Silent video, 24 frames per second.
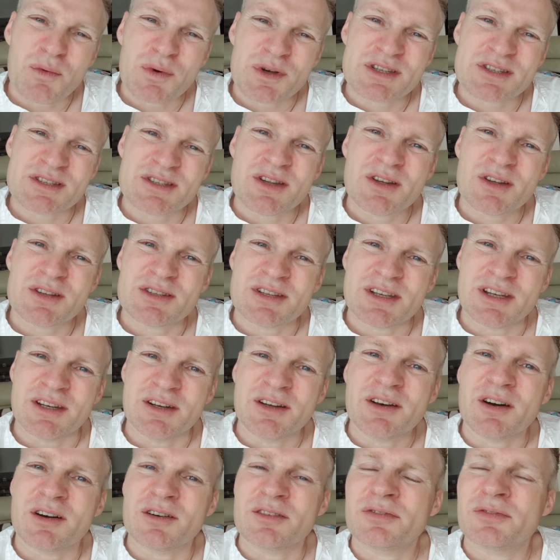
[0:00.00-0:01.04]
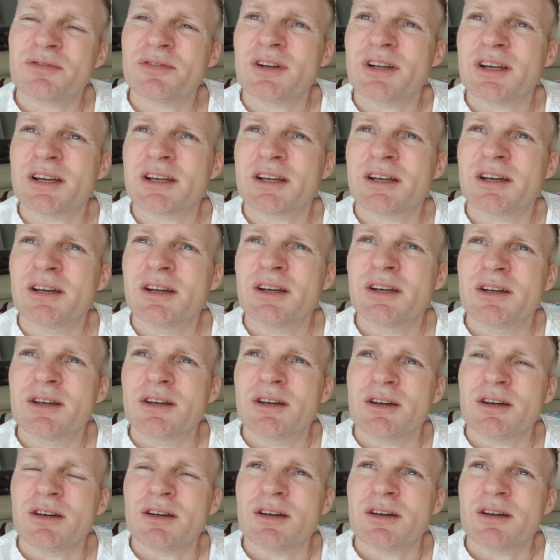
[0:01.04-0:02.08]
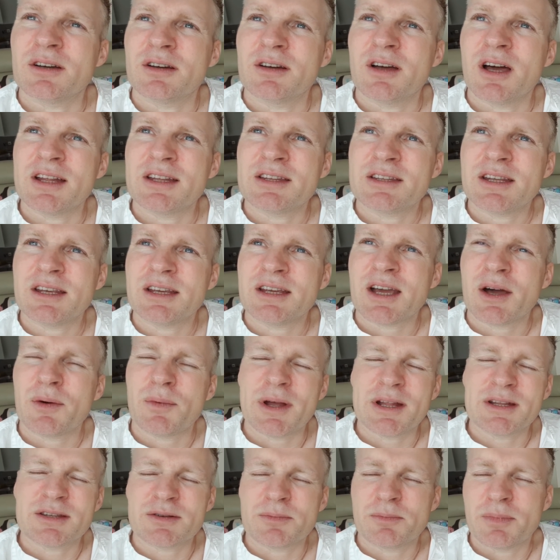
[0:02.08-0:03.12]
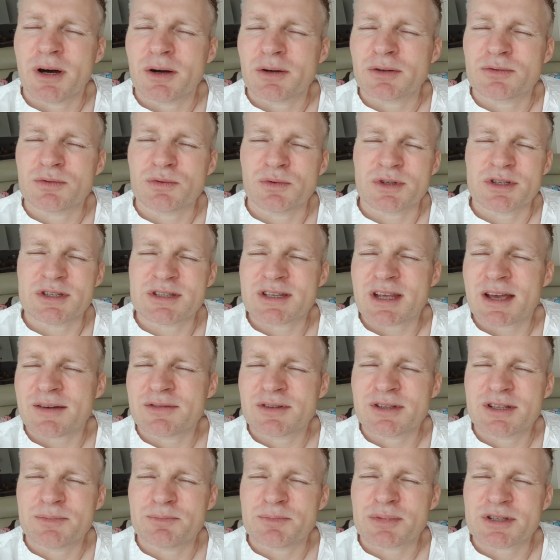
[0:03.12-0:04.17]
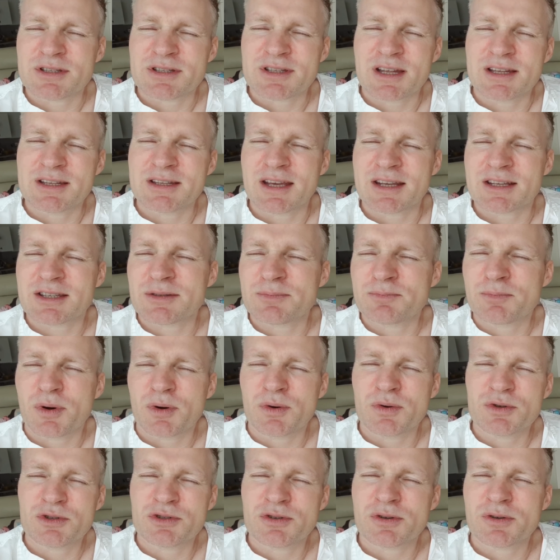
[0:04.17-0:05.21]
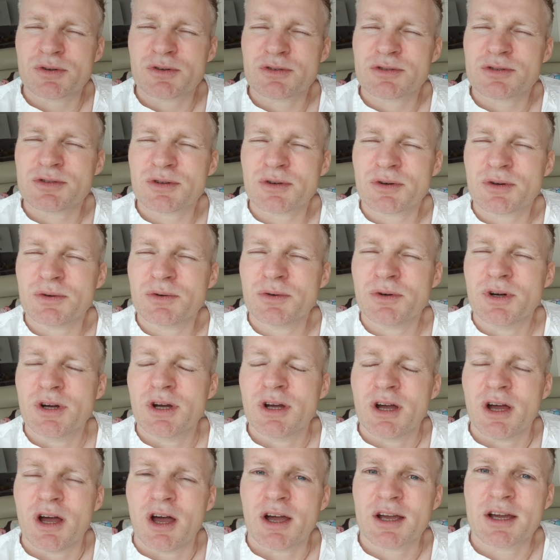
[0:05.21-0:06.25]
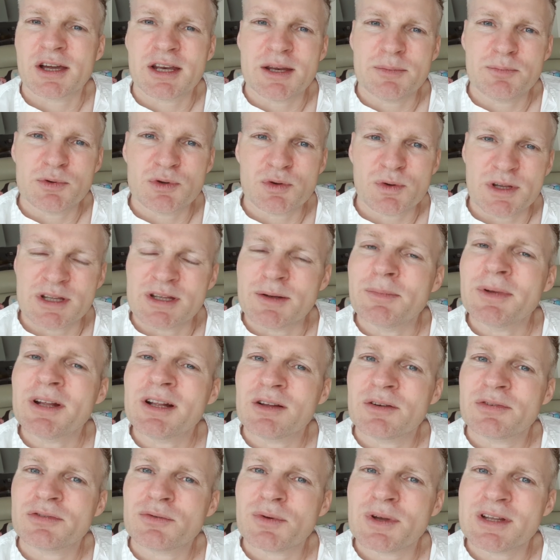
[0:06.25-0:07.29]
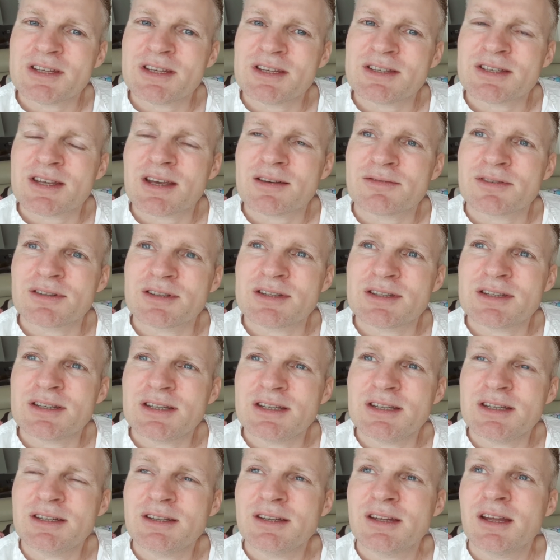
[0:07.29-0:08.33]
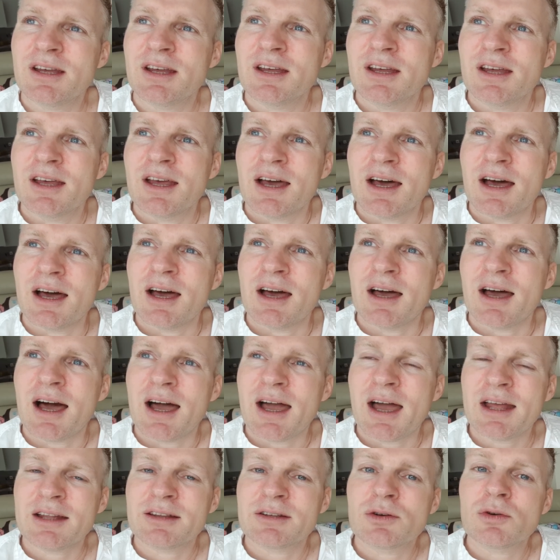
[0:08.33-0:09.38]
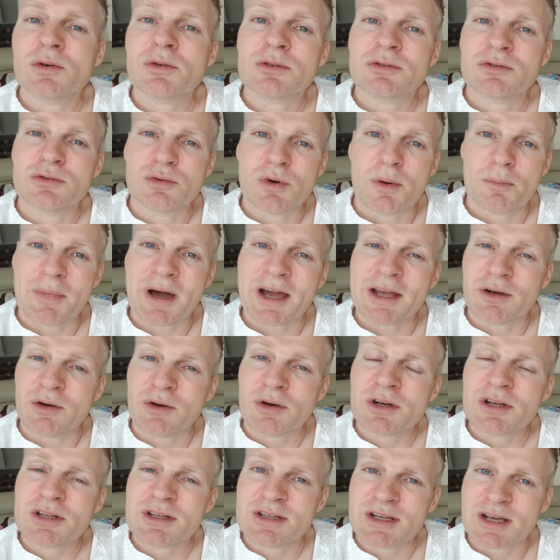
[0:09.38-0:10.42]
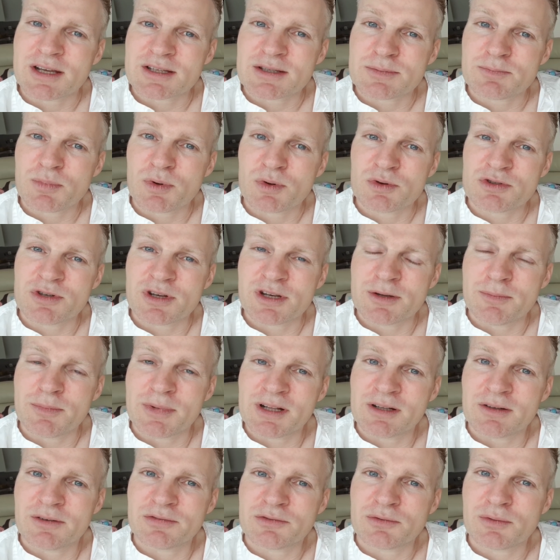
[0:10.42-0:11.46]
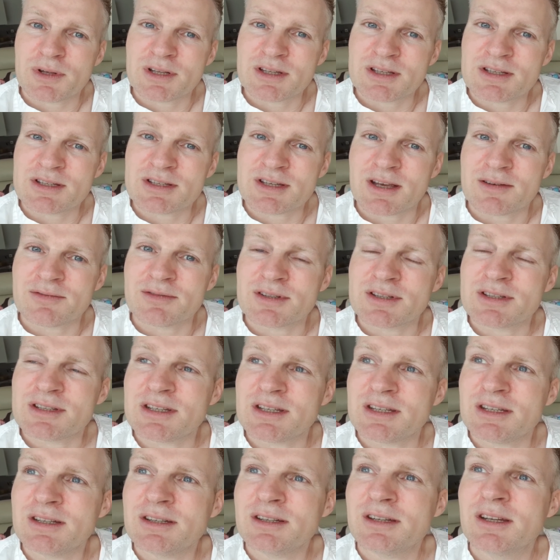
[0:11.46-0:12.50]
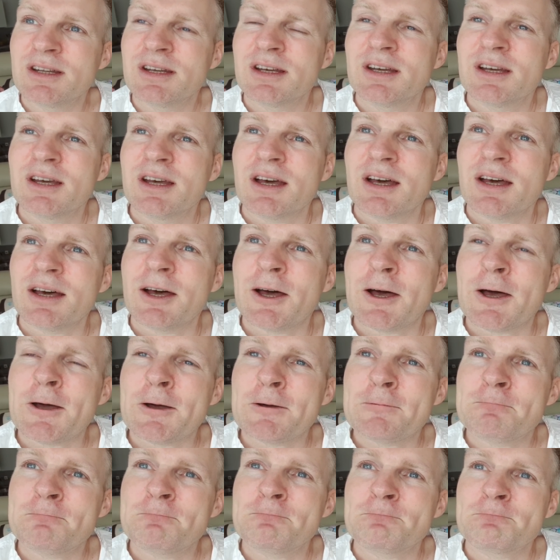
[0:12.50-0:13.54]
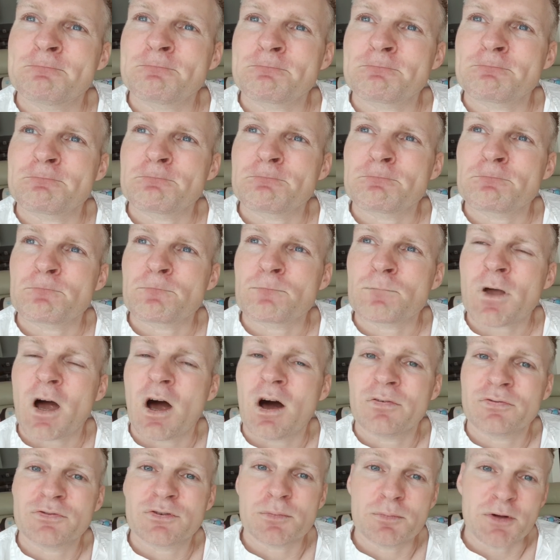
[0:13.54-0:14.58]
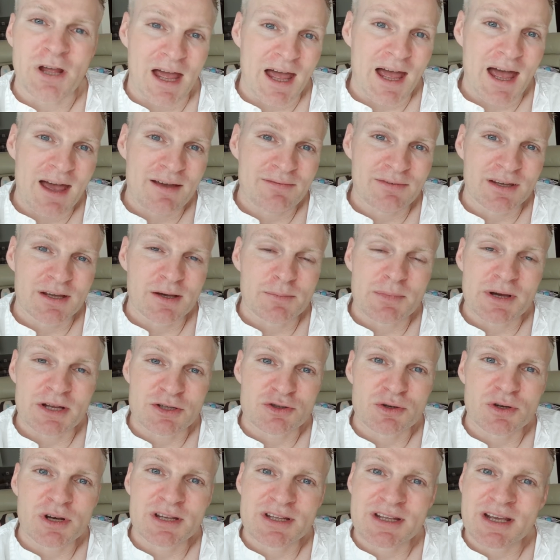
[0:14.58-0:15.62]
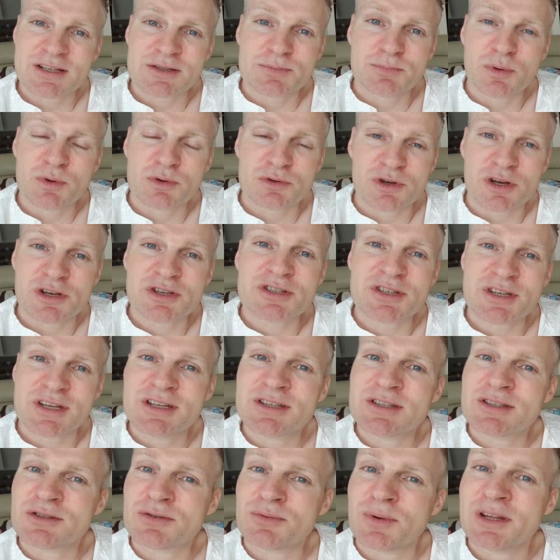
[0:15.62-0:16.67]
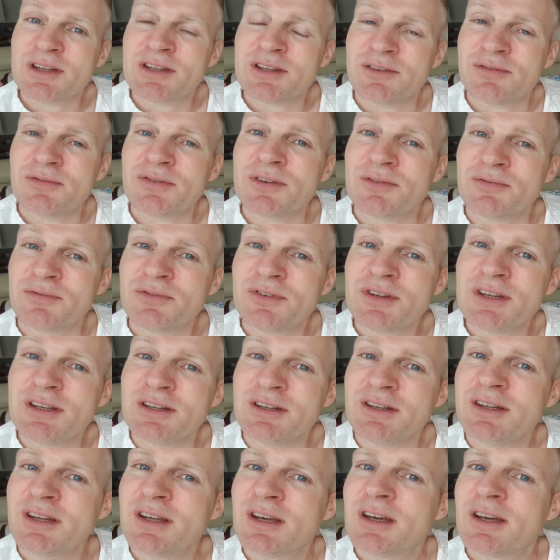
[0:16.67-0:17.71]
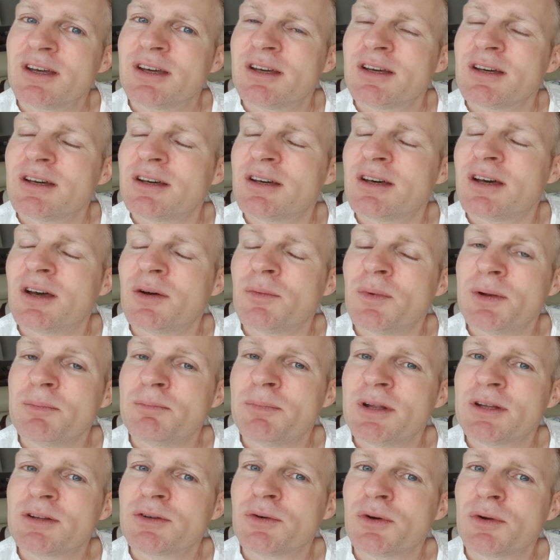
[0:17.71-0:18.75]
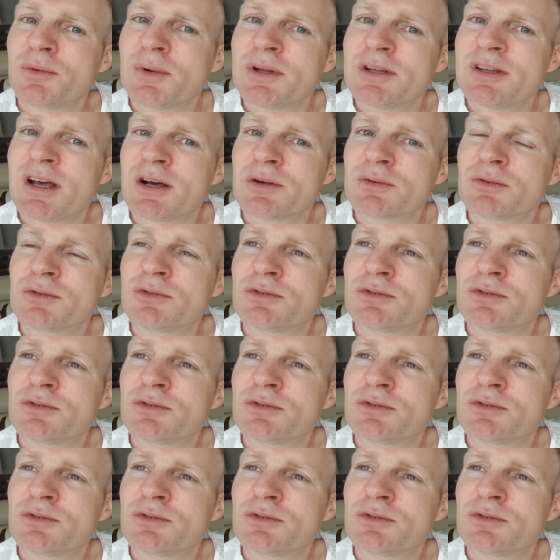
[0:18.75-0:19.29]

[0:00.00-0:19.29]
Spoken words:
was not enough. I think I went about to a 70% exposure or so crypto in the middle of 2017. I had gone to a minority exposure in the middle of 2017, after having a majority exposure since 2015, when Bitcoin went down to